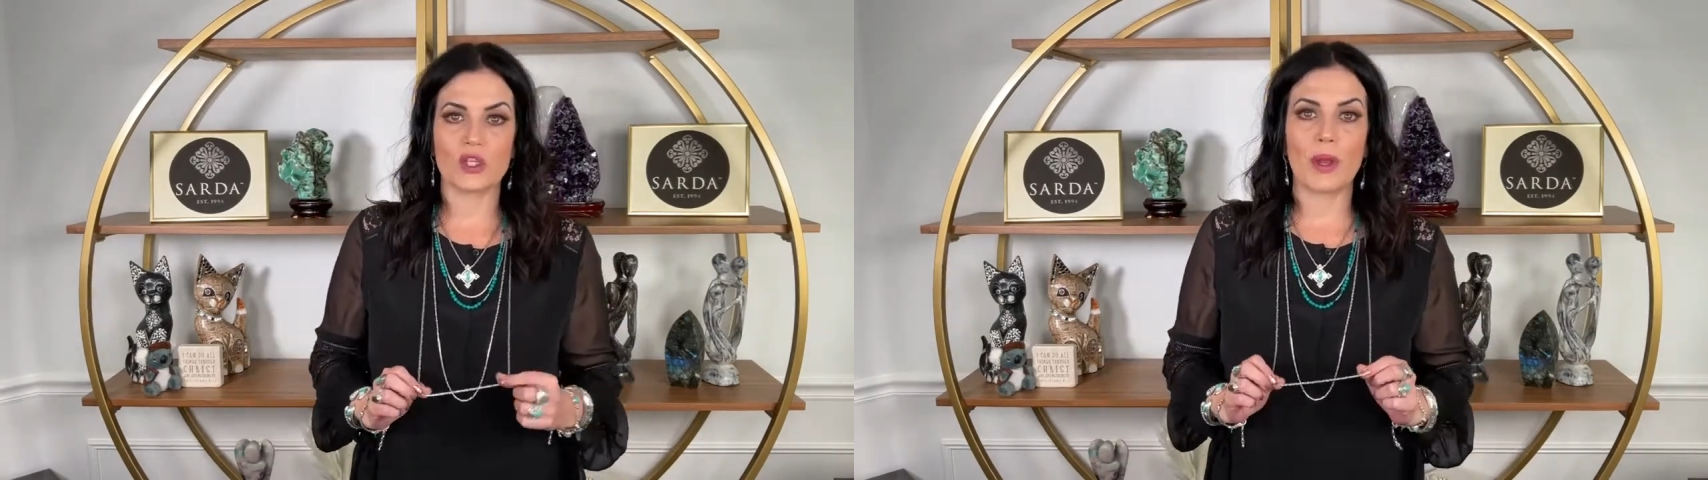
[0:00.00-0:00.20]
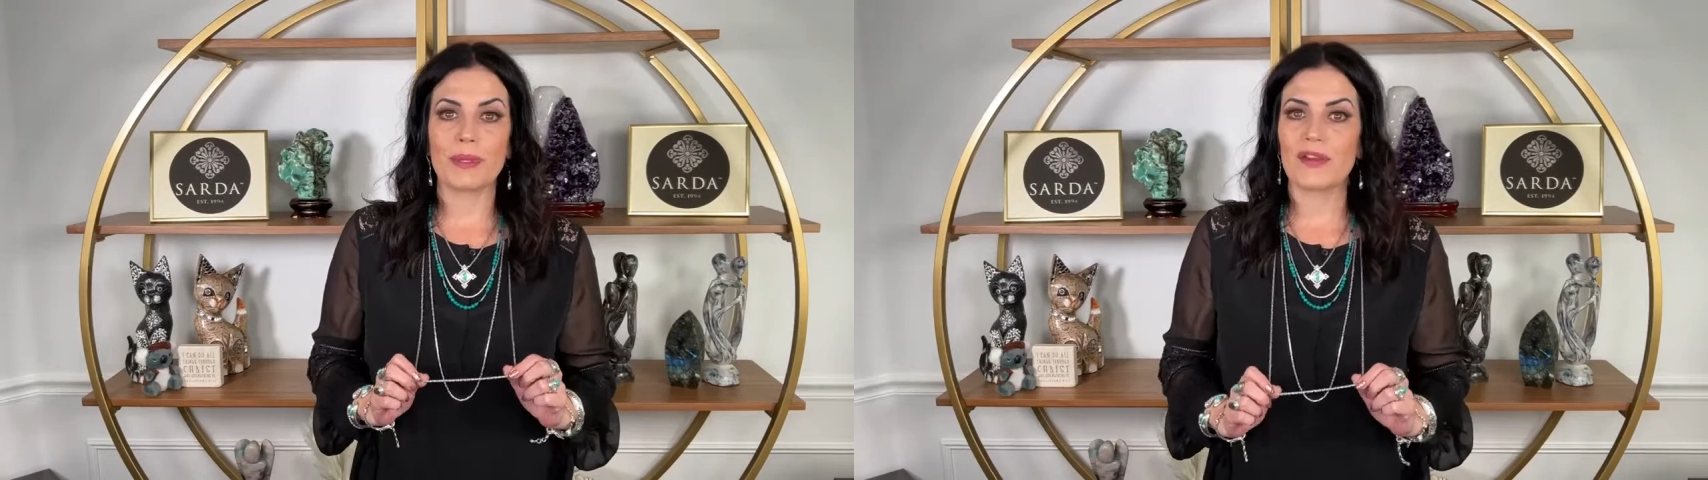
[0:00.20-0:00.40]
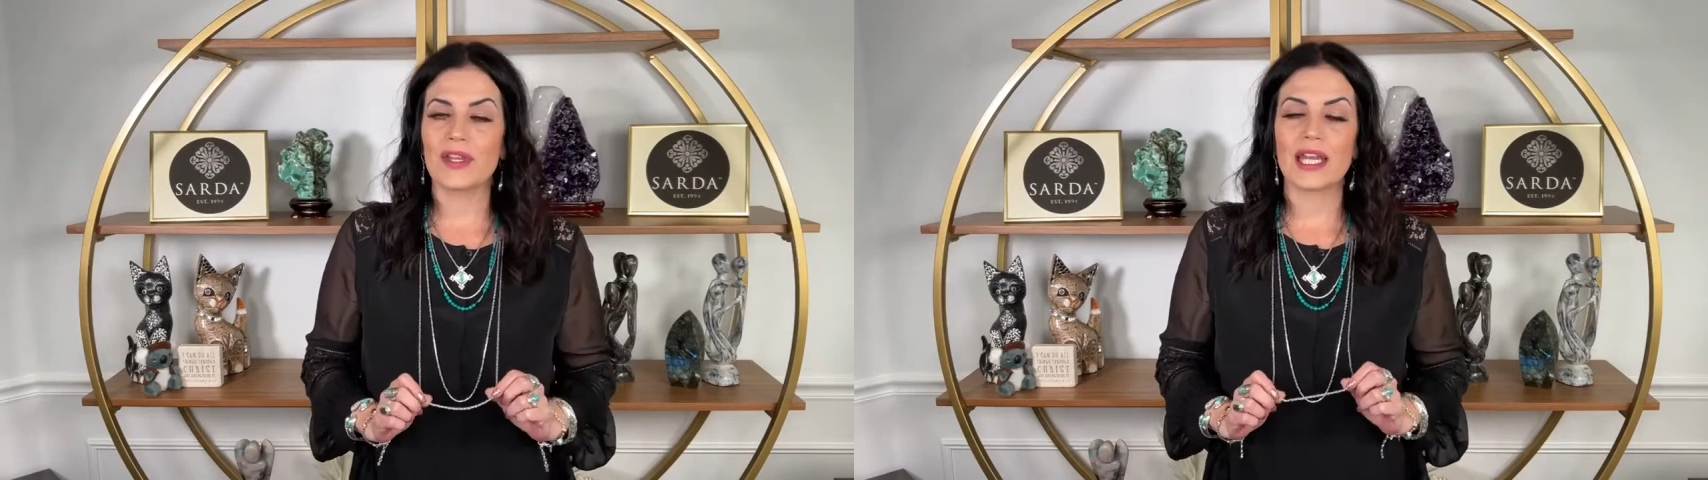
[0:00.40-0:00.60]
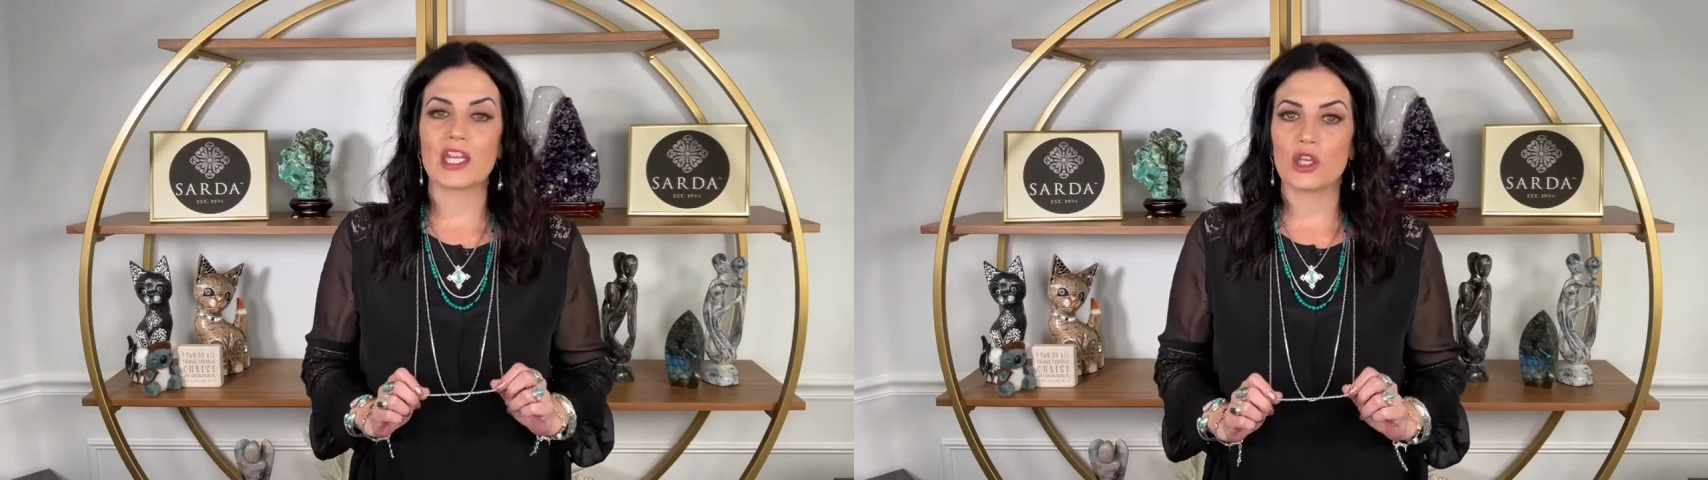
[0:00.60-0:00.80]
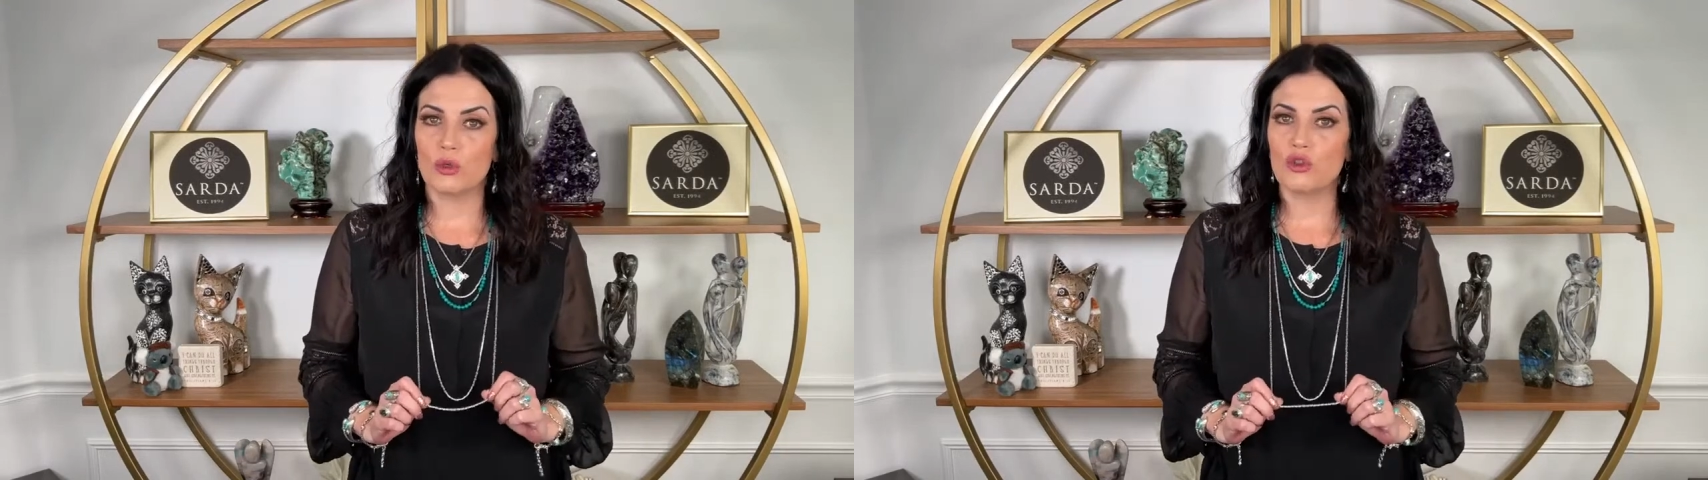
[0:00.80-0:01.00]
So I'm getting a
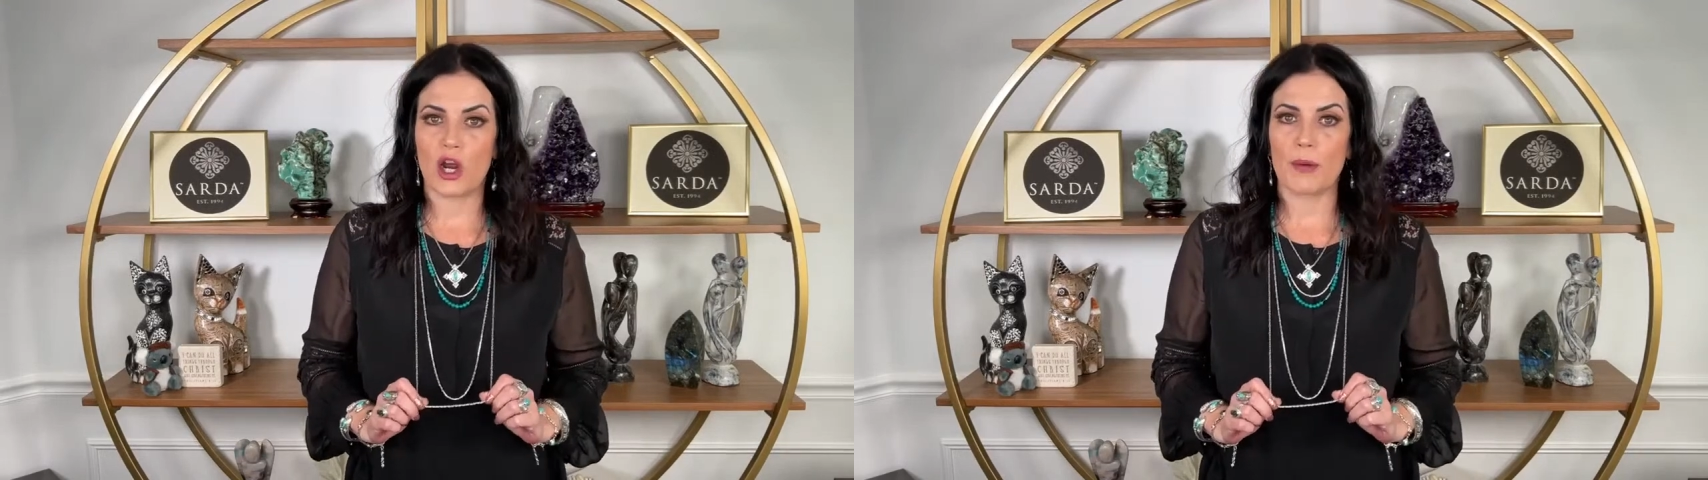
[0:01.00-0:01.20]
huge